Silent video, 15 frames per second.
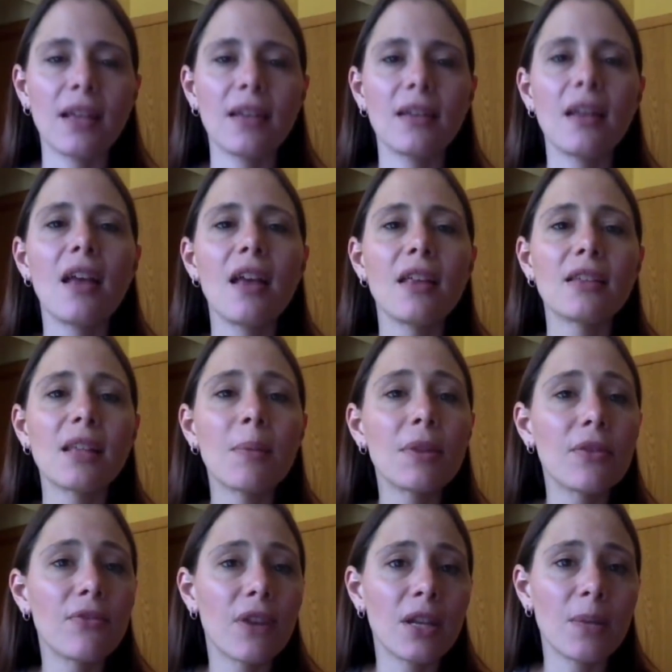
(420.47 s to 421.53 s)
And some
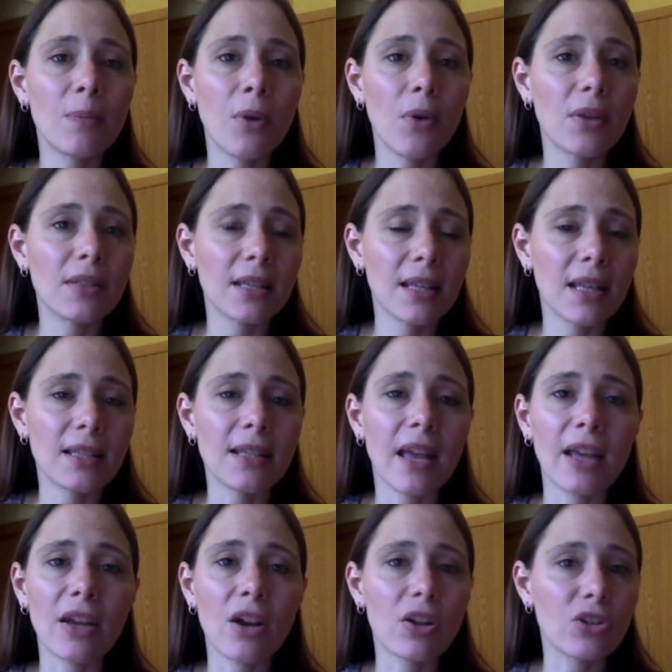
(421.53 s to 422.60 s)
of the funny poets that kids
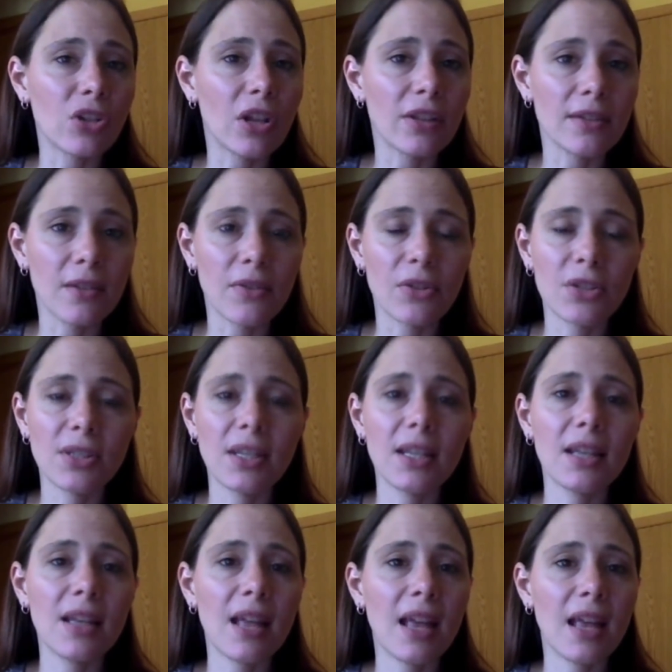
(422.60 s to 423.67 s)
like are Shel
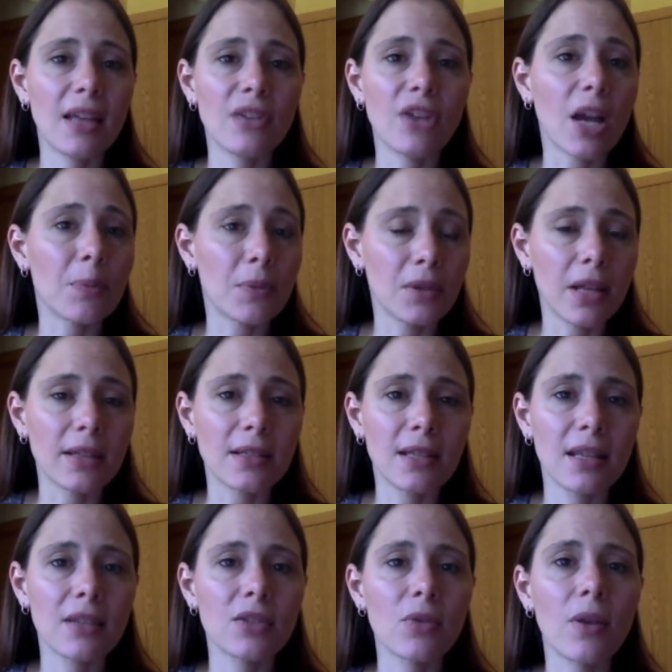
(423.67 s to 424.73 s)
Silverstein and Jack
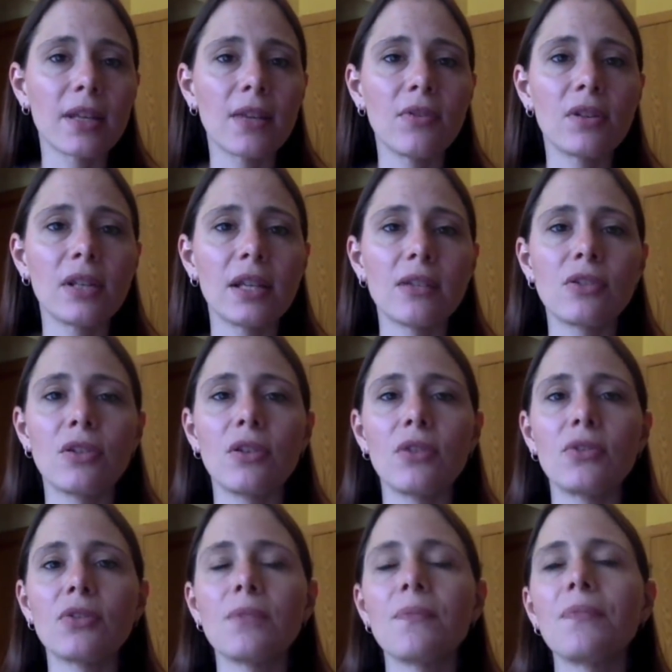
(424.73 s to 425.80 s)
Prelutsky. So I'll give you links to
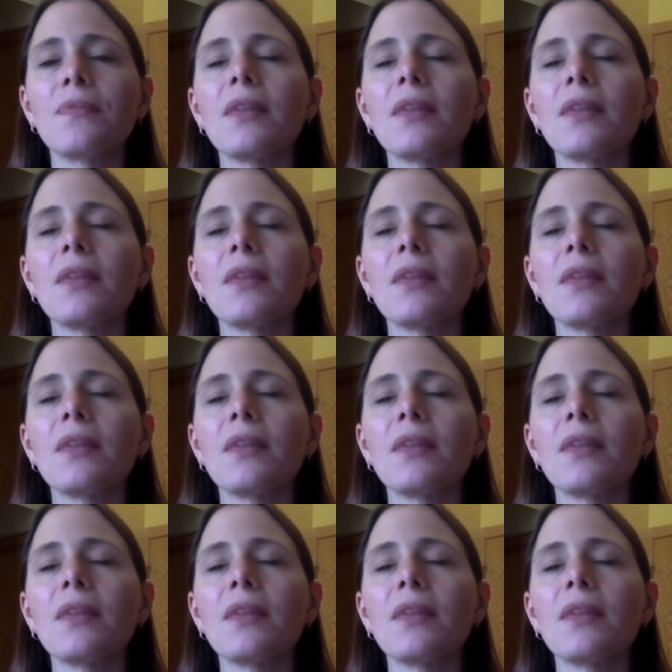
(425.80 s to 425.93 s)
those.